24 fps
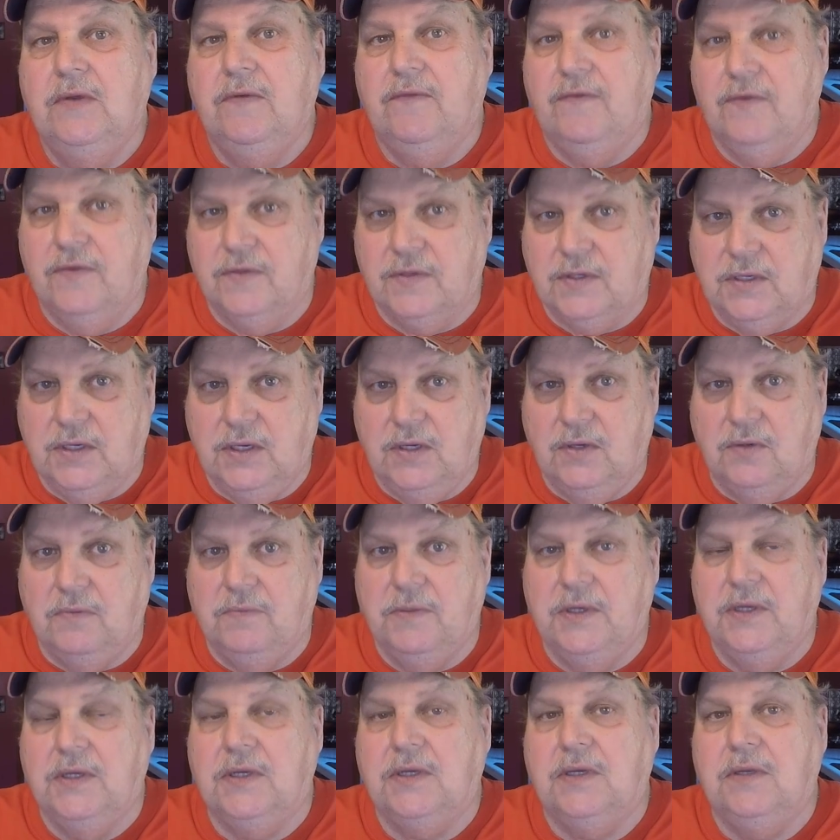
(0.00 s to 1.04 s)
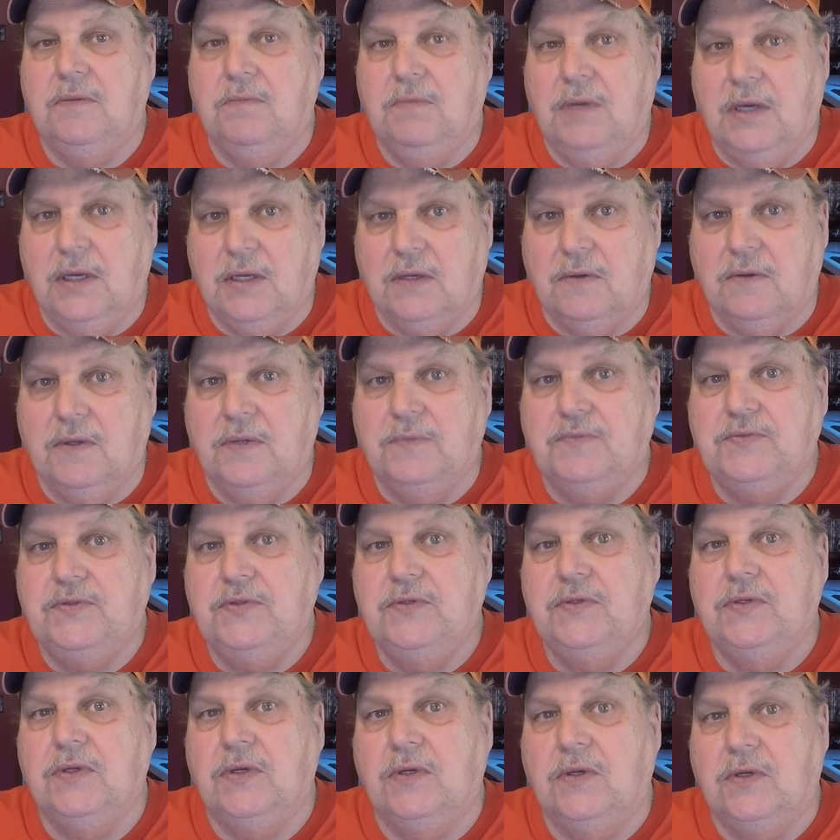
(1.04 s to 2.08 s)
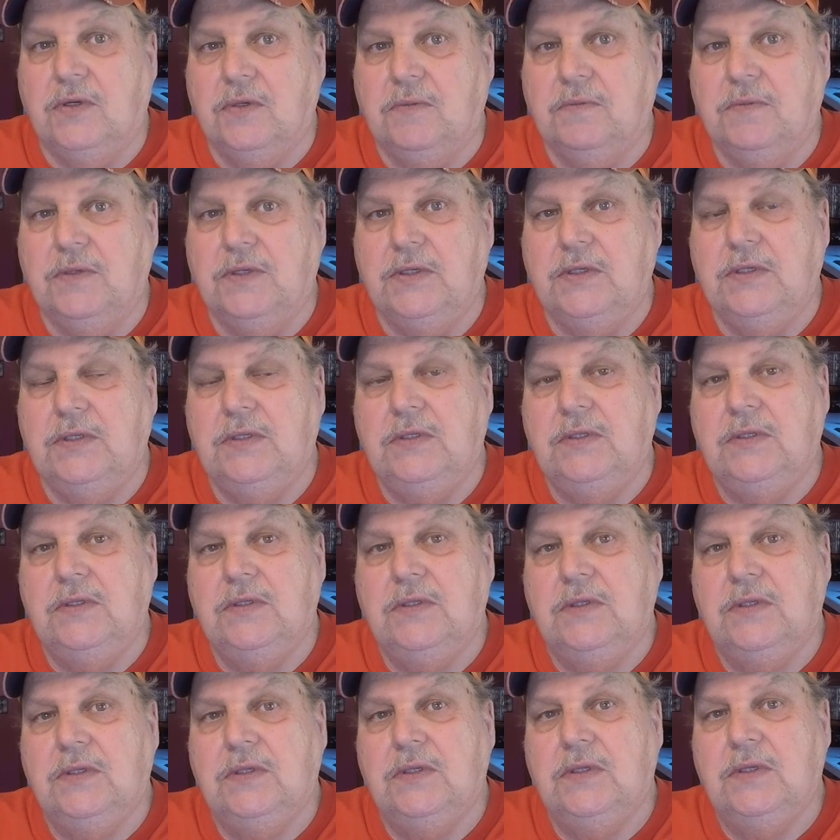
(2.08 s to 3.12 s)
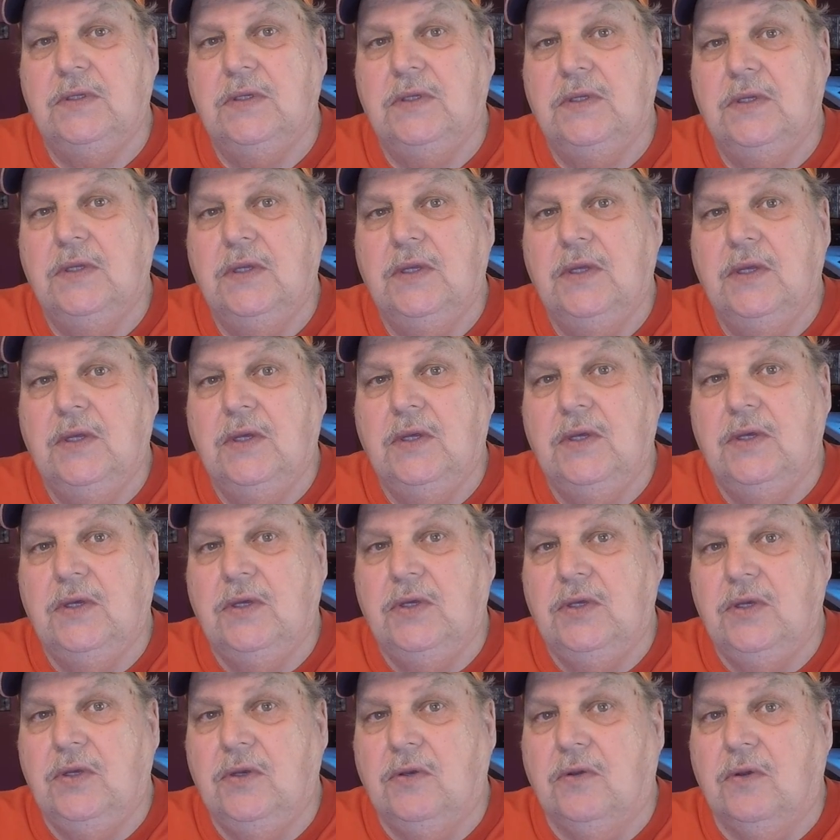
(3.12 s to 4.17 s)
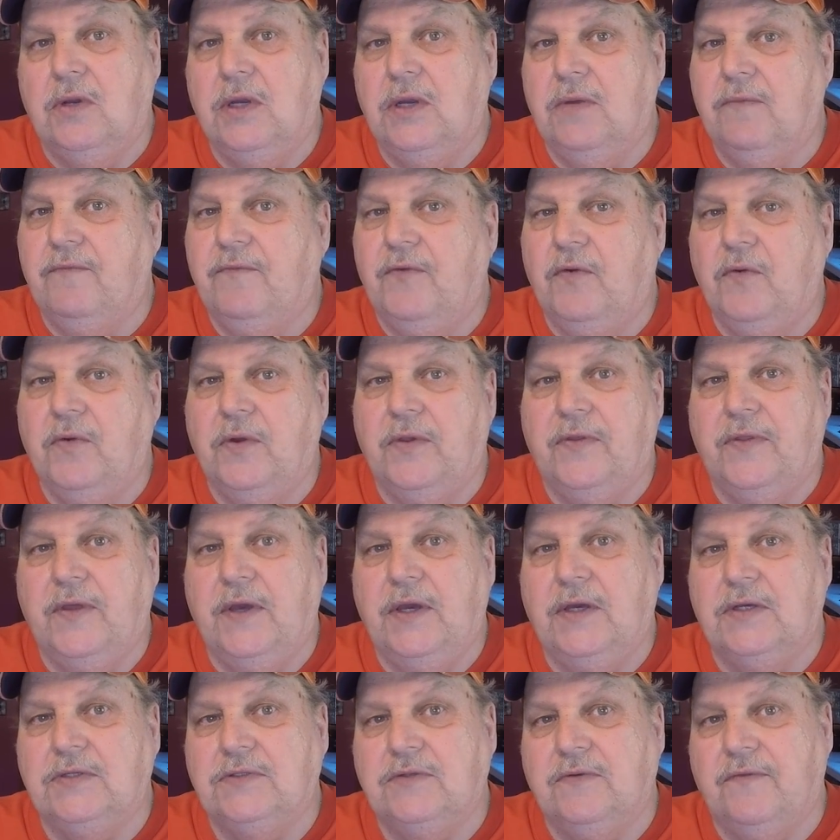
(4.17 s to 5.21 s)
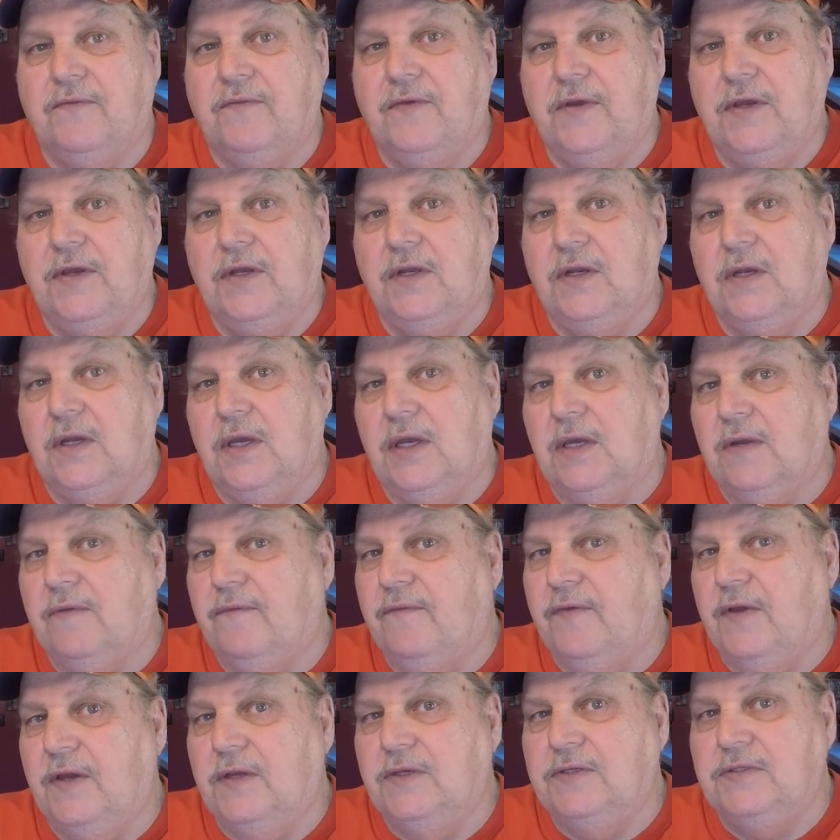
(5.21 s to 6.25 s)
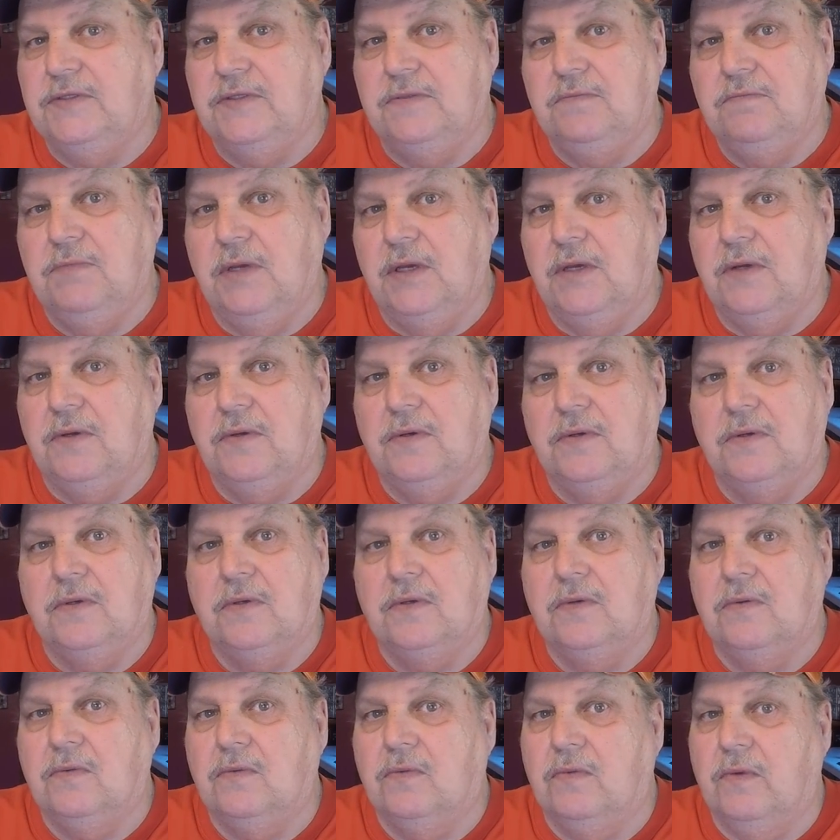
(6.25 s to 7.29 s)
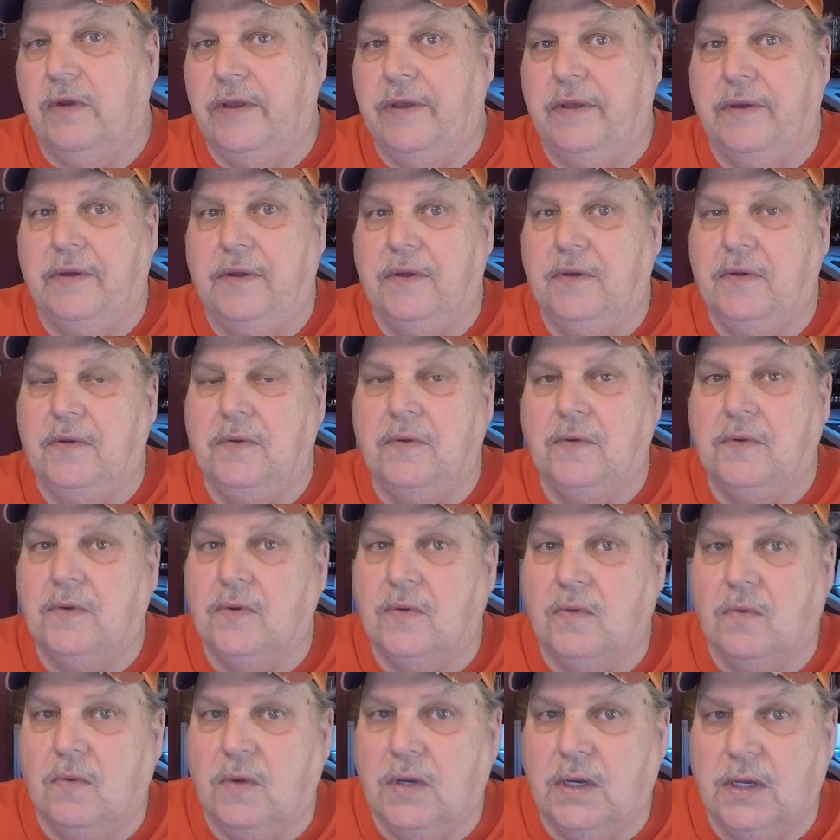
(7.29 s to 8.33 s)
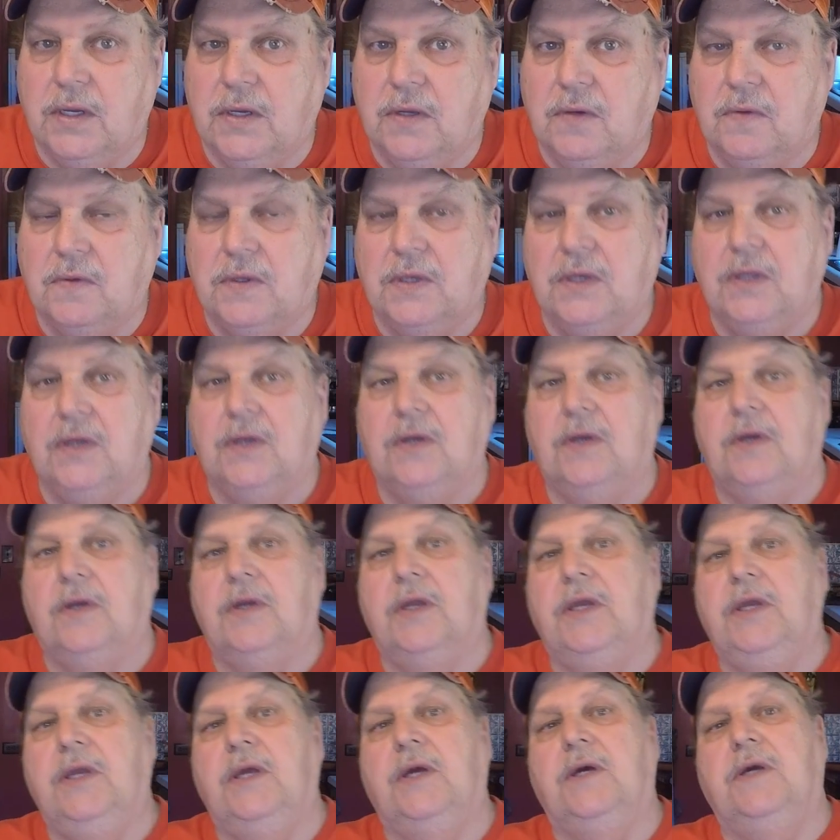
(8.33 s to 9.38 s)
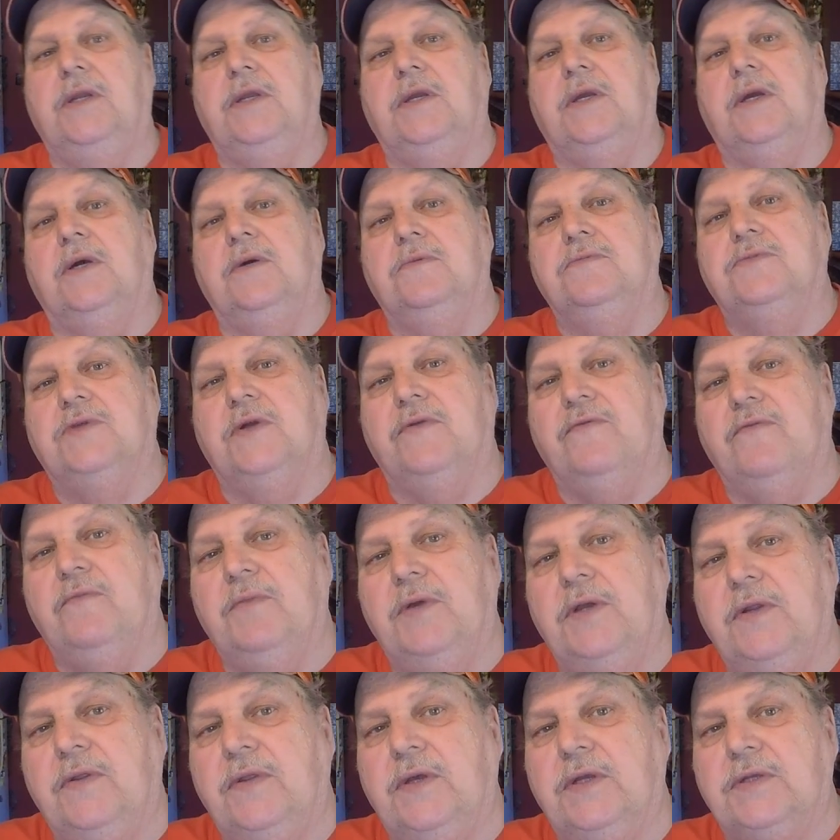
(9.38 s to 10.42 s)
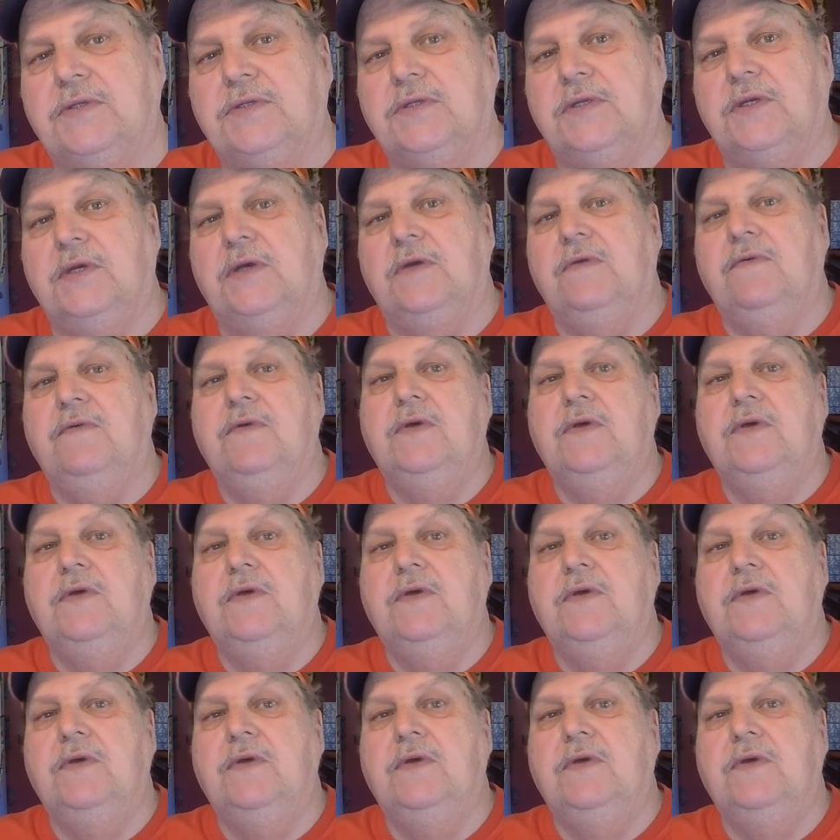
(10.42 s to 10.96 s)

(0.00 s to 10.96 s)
for the kiln man can bankrupt you in a heartbeat. You cram 40,000 feet of like face and better red oak or white oak in there, and he honeycombs every bit of that stuff.